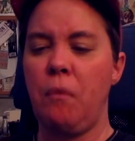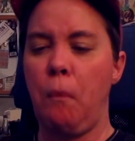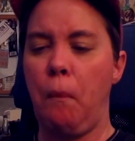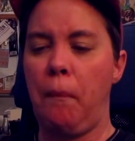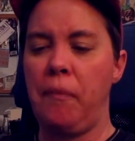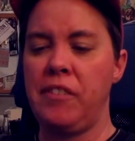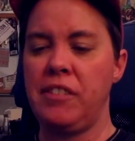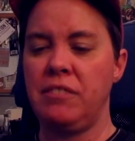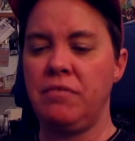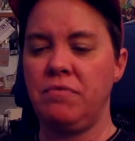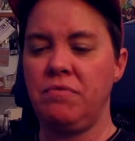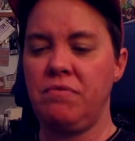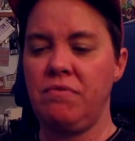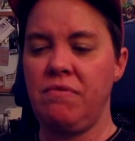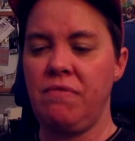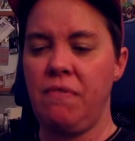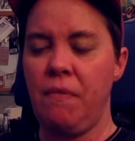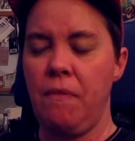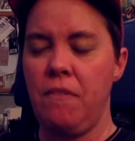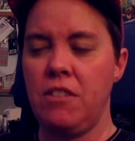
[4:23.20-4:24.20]

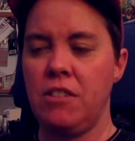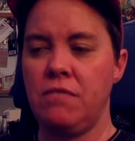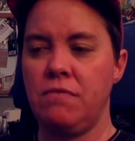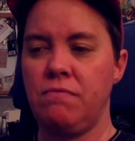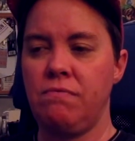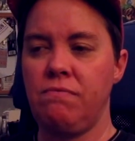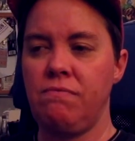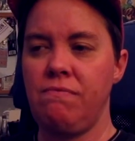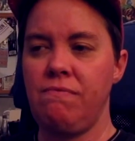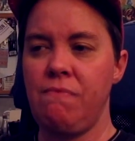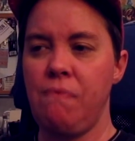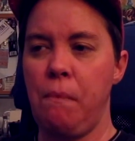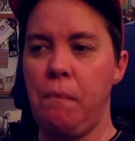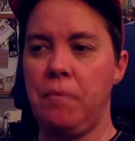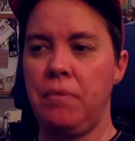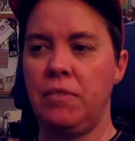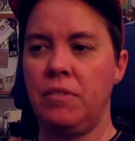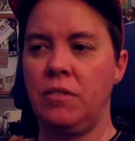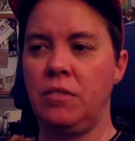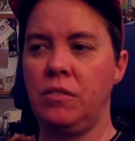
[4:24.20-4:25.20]

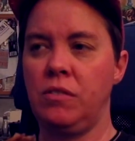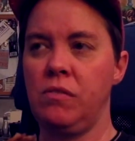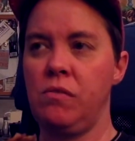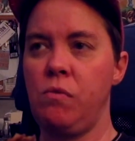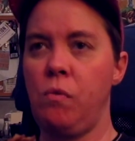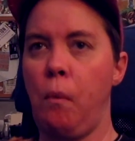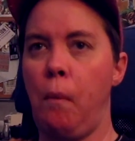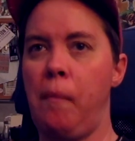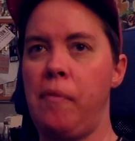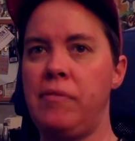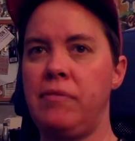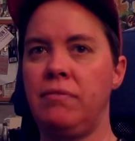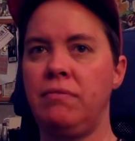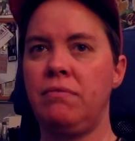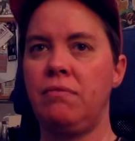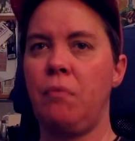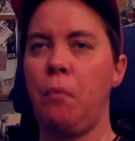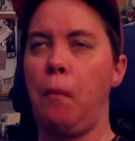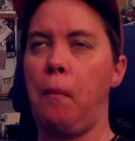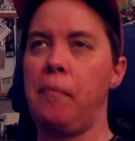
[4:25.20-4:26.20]

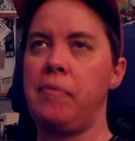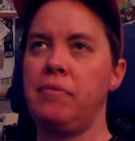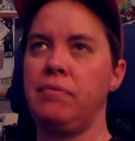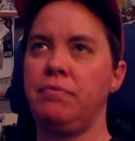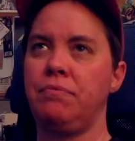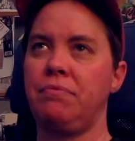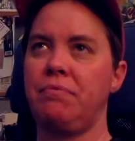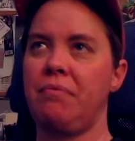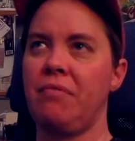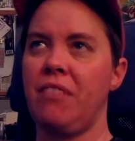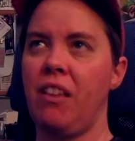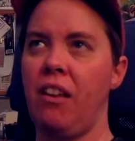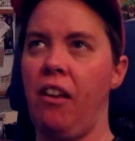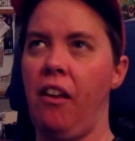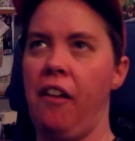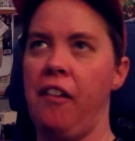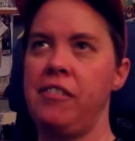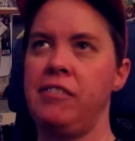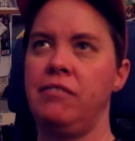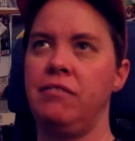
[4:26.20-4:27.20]

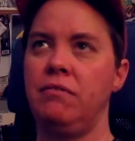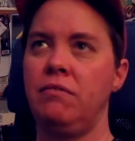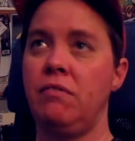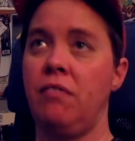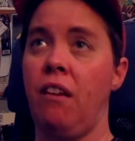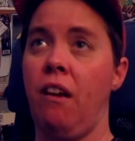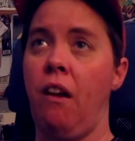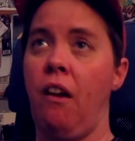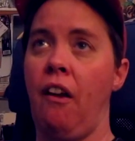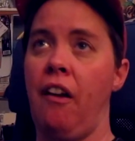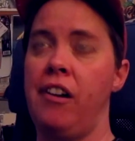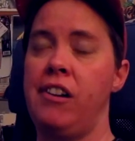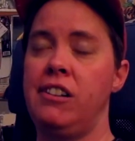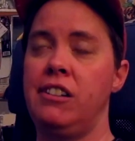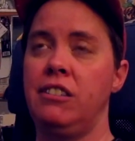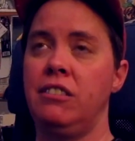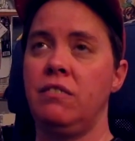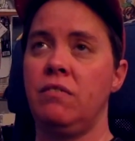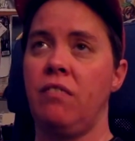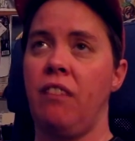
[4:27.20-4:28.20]

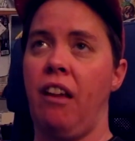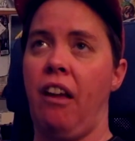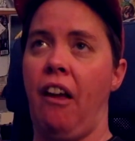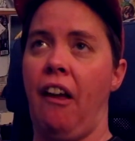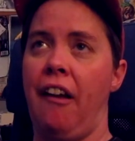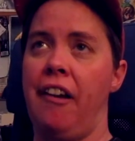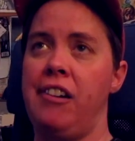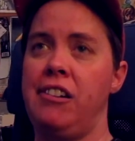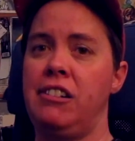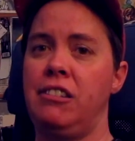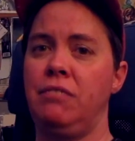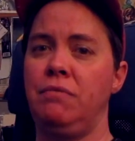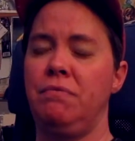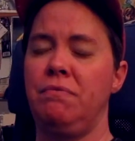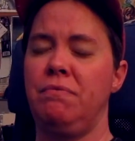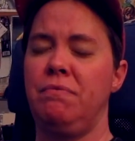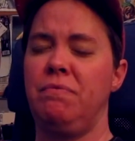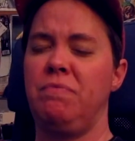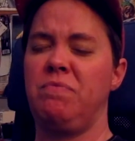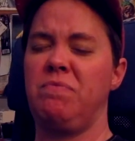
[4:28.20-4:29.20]

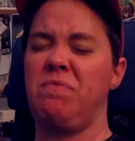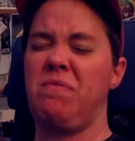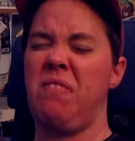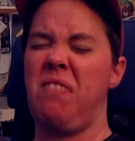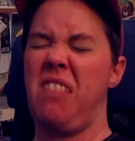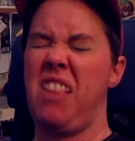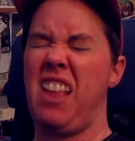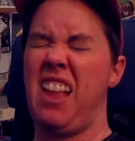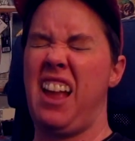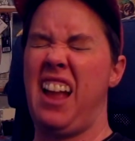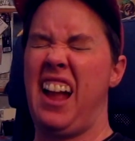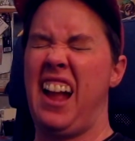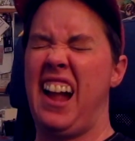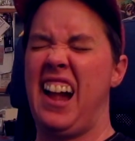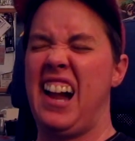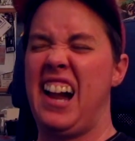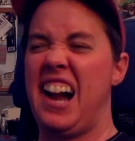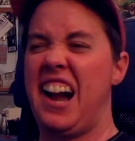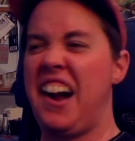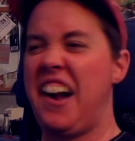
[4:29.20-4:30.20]

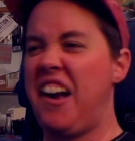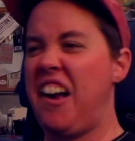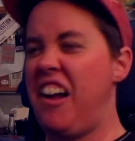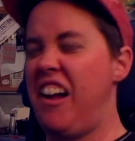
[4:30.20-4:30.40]
Nothing is said.